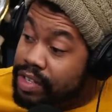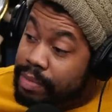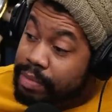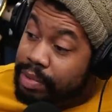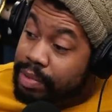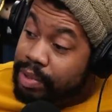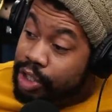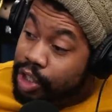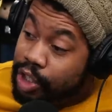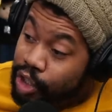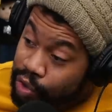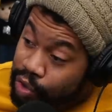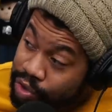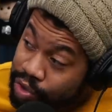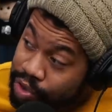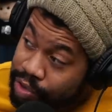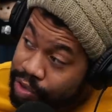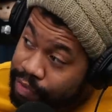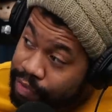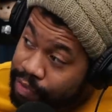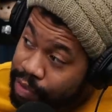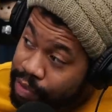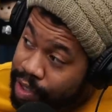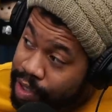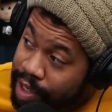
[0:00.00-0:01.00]
producer
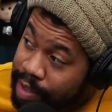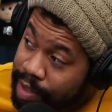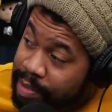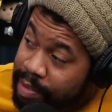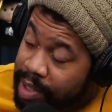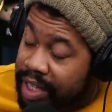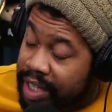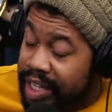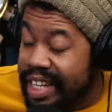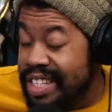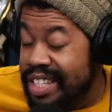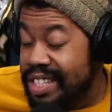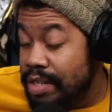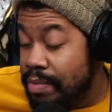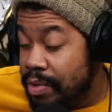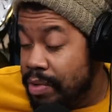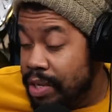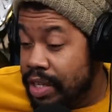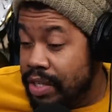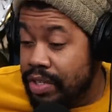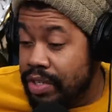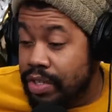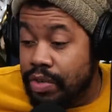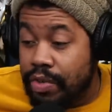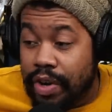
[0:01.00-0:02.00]
for yeah. it, but let someone
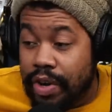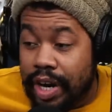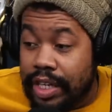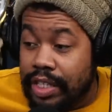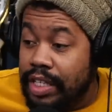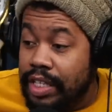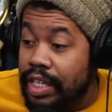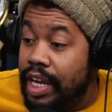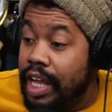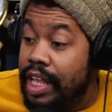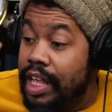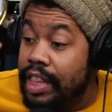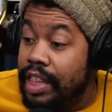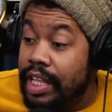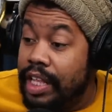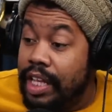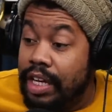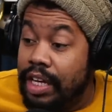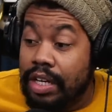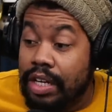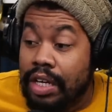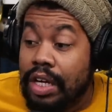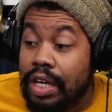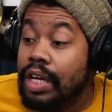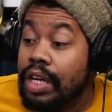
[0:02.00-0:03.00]
else direct it and
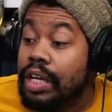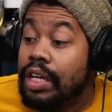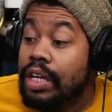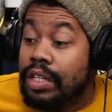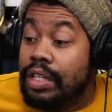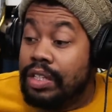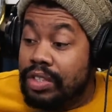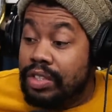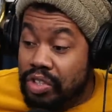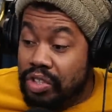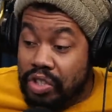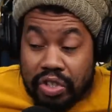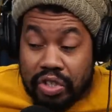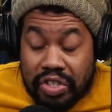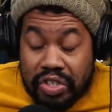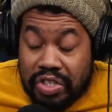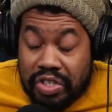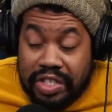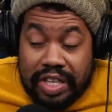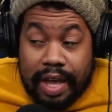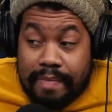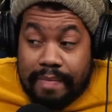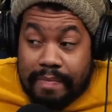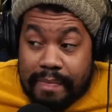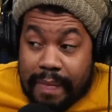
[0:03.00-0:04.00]
then just
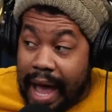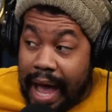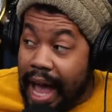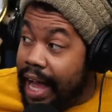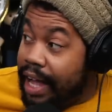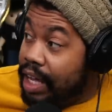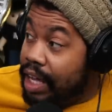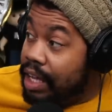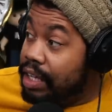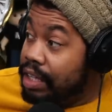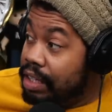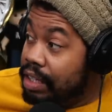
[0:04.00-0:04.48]
step back